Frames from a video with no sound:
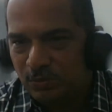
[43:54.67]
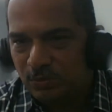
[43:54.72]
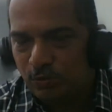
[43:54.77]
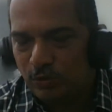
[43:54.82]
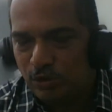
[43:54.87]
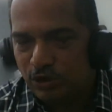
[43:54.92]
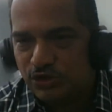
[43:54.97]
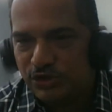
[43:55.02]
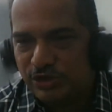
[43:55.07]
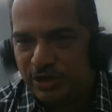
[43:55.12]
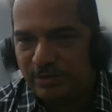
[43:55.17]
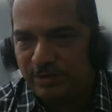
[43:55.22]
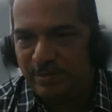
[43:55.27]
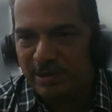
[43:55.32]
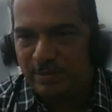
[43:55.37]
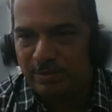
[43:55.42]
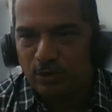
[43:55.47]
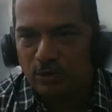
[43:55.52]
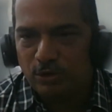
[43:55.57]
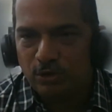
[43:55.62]
What's
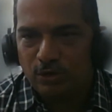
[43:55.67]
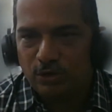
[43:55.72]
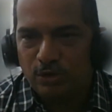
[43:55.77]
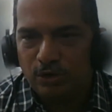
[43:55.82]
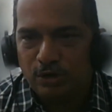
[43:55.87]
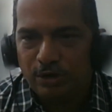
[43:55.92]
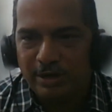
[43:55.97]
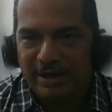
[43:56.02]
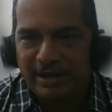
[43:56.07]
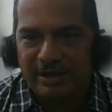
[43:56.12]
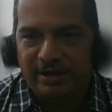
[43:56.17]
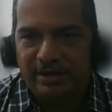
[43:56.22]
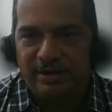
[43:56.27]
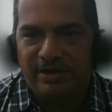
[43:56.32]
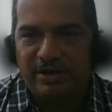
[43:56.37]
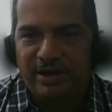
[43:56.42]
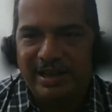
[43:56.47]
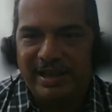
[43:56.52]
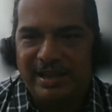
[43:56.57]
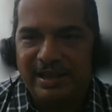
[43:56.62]
treatment protocol in
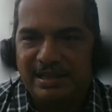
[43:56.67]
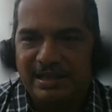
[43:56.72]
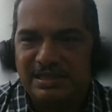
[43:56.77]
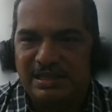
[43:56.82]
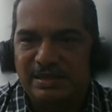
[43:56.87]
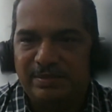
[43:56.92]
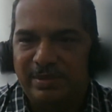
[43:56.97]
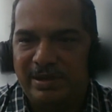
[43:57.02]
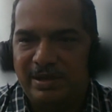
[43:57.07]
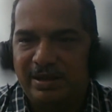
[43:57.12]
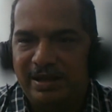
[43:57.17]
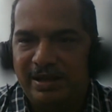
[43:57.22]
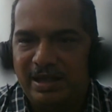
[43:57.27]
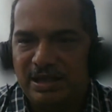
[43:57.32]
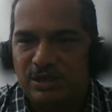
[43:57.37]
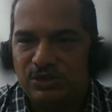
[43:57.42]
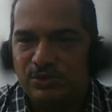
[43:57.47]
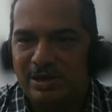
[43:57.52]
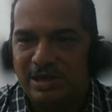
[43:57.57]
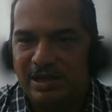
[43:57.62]
dry eczema
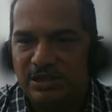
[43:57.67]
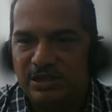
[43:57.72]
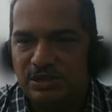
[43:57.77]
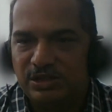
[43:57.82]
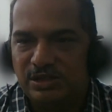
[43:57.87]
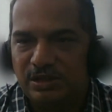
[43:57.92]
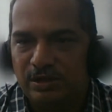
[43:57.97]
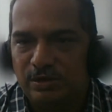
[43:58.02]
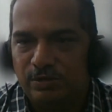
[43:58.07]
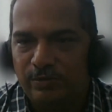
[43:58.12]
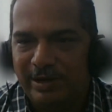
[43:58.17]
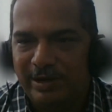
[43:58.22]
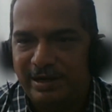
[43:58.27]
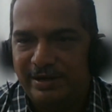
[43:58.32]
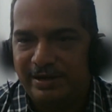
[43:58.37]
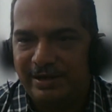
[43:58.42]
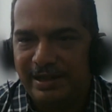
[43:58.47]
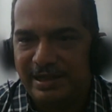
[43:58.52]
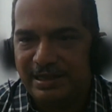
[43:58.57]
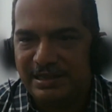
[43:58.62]
as well as wet
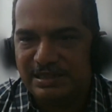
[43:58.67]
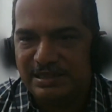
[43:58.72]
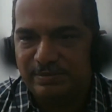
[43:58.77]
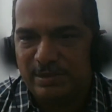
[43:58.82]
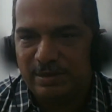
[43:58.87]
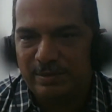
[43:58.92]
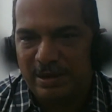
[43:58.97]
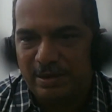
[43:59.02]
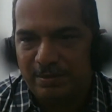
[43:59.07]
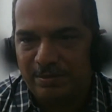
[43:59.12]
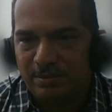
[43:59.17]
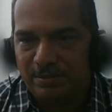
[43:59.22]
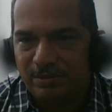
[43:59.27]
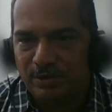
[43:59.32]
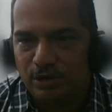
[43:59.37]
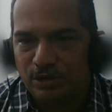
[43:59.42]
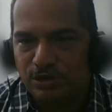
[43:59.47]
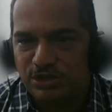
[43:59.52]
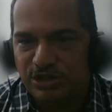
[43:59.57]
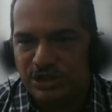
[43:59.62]
eczema, ma'am?
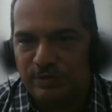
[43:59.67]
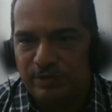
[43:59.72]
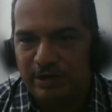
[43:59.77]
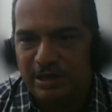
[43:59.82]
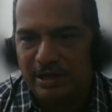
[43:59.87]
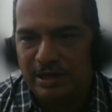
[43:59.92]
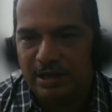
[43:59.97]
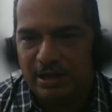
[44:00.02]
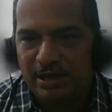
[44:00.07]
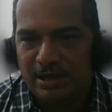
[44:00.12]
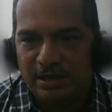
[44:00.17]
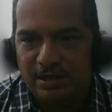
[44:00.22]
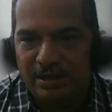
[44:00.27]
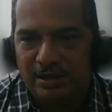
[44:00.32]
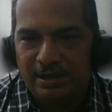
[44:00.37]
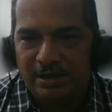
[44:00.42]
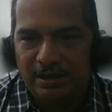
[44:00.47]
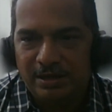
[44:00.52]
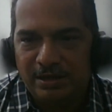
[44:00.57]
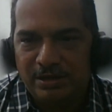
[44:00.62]
Dr. Shivaleela
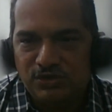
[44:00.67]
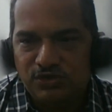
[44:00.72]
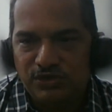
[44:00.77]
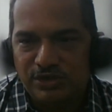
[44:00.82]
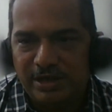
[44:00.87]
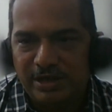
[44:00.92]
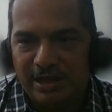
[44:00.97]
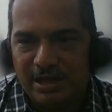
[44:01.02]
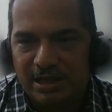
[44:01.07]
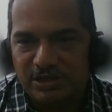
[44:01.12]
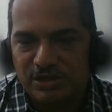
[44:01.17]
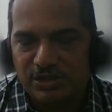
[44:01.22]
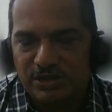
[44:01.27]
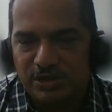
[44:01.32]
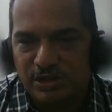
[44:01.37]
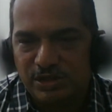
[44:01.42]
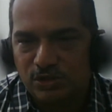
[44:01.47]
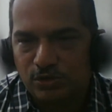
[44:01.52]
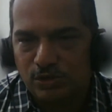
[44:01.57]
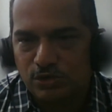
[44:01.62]
ji asks
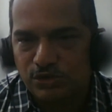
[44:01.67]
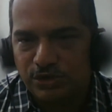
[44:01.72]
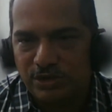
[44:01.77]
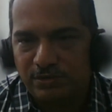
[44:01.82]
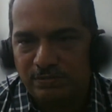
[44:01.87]
this question.